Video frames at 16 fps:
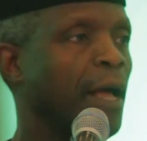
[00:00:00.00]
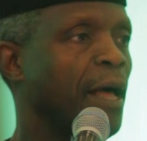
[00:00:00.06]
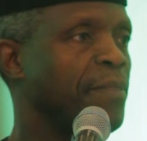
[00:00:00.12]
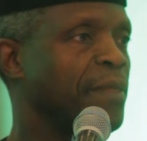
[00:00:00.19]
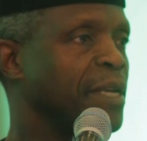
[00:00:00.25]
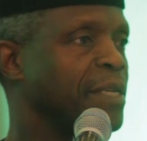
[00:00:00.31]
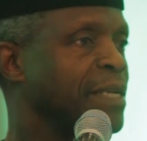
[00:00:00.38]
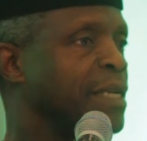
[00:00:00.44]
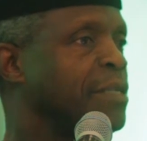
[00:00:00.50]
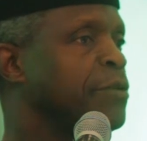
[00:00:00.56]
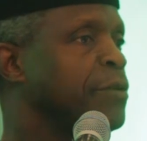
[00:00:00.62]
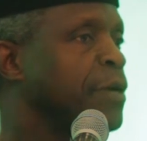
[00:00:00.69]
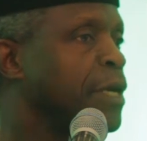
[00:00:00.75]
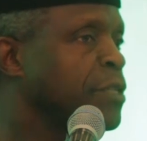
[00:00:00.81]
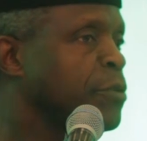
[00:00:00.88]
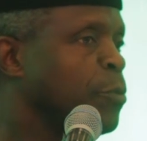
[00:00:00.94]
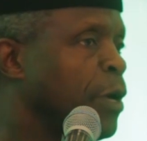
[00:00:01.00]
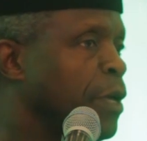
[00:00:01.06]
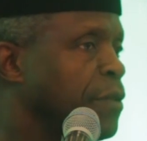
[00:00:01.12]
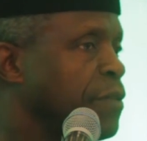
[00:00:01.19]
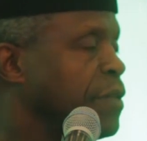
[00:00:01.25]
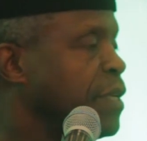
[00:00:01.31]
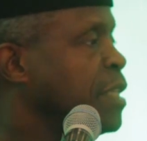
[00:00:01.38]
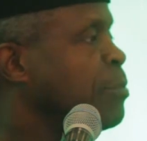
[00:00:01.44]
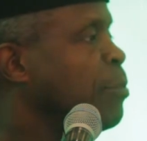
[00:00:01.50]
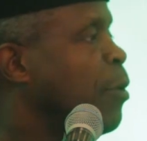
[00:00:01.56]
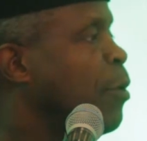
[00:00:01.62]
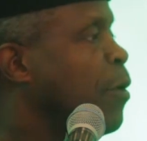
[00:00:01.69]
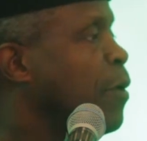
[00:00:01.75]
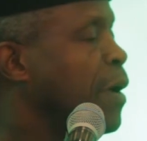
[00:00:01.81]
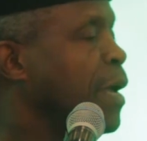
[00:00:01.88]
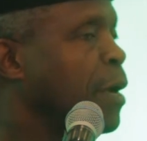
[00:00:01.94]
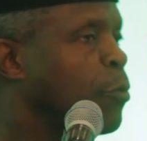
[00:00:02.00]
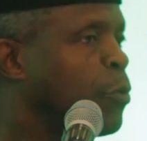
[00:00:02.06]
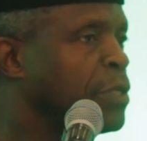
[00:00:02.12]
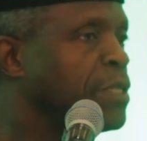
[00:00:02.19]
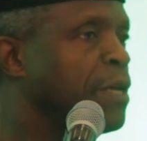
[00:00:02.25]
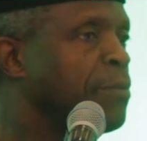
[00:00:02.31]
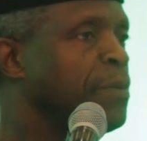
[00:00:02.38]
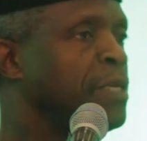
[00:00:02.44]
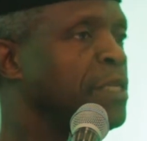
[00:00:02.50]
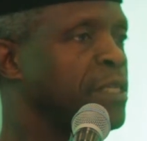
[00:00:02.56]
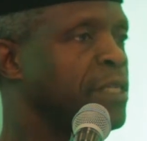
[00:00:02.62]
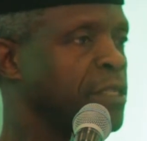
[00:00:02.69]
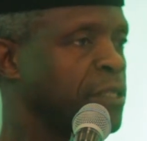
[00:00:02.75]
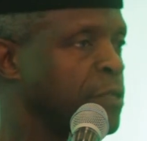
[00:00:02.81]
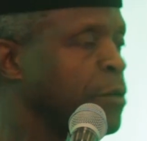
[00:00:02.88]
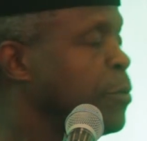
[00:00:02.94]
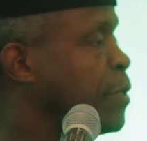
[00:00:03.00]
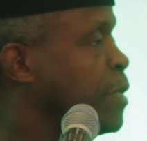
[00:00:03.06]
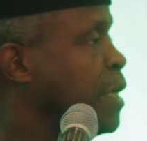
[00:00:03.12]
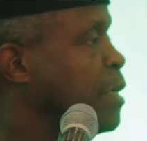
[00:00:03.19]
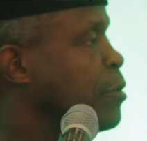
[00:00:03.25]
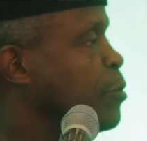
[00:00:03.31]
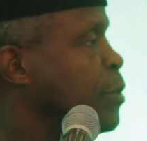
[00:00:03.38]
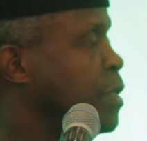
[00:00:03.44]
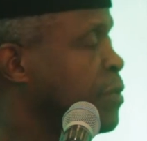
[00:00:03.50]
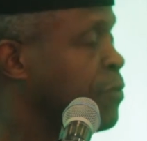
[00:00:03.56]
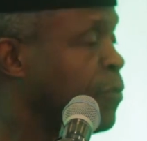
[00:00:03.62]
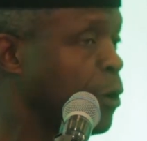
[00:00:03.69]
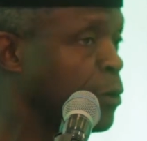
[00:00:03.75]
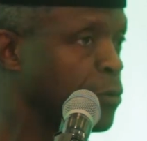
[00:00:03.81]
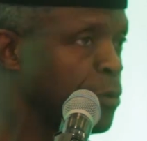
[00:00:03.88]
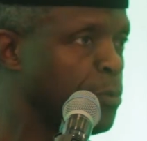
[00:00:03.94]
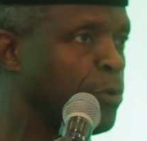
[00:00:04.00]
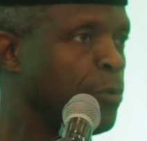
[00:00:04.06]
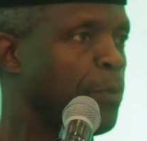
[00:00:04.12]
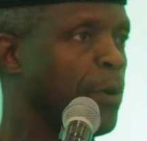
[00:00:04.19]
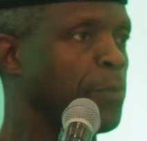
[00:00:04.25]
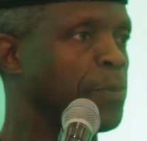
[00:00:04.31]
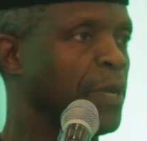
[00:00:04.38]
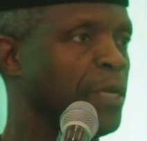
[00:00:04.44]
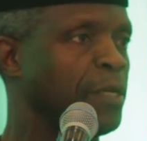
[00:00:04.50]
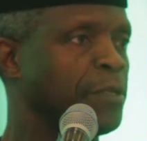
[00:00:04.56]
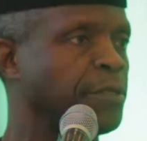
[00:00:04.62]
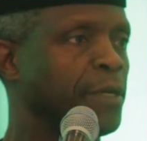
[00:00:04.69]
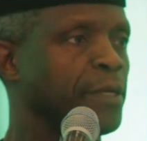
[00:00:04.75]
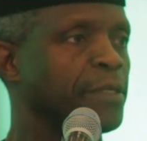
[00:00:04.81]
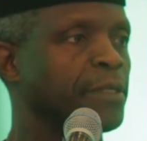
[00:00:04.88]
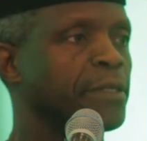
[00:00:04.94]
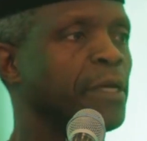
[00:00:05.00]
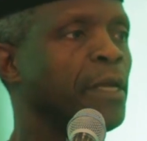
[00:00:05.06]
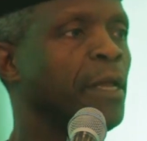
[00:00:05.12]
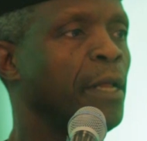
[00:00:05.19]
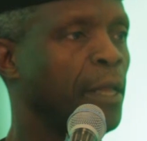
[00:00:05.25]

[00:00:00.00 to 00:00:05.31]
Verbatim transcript: and that Nigeria's wealth is more equitably distributed to its vulnerable populations,